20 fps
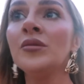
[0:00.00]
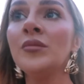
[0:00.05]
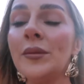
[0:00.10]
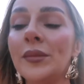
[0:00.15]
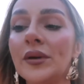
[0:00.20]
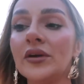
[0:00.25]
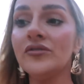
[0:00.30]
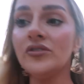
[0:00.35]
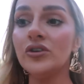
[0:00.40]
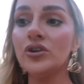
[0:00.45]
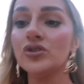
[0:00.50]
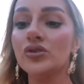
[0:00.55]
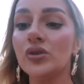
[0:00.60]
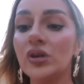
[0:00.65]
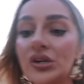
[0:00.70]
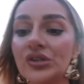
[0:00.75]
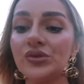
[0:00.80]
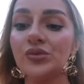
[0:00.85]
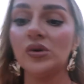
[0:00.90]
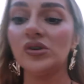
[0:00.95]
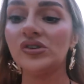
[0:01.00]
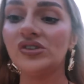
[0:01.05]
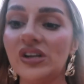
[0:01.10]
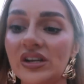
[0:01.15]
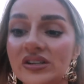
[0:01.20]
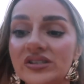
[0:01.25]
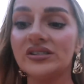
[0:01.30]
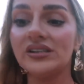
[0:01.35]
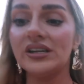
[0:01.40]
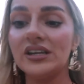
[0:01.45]
maybe a few drinks, watch the
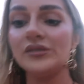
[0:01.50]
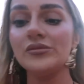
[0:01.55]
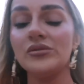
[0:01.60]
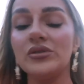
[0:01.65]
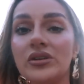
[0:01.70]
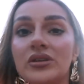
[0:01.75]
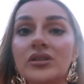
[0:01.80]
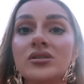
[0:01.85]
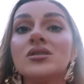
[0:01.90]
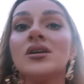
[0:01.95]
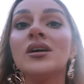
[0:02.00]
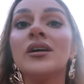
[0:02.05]
entertainment,